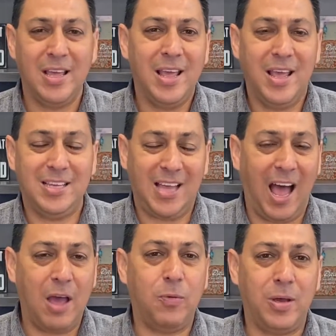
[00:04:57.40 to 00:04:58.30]
is
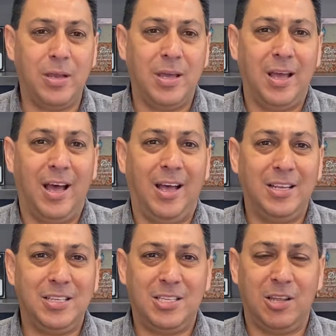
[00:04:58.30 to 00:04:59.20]
I would
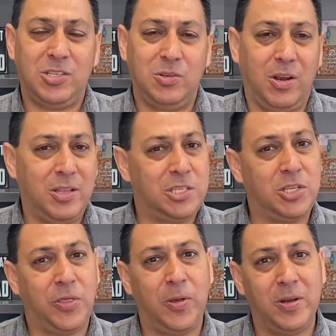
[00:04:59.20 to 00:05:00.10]
just tell the student, all right, this
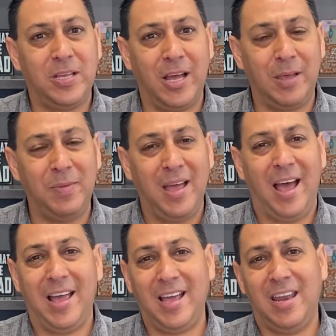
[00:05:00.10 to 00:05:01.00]
is the third time,
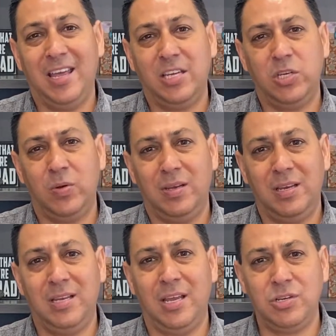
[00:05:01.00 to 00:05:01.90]
I got to issue a
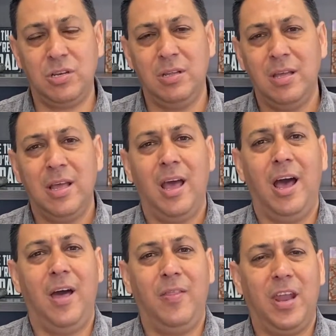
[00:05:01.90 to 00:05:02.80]
detention.
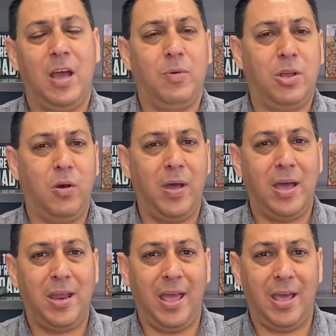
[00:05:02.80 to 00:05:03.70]
Then I would go
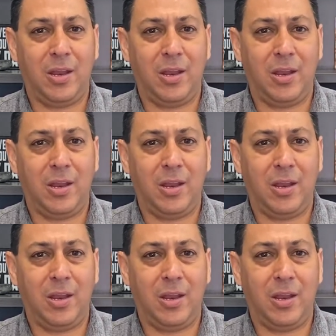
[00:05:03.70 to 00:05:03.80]
ahead and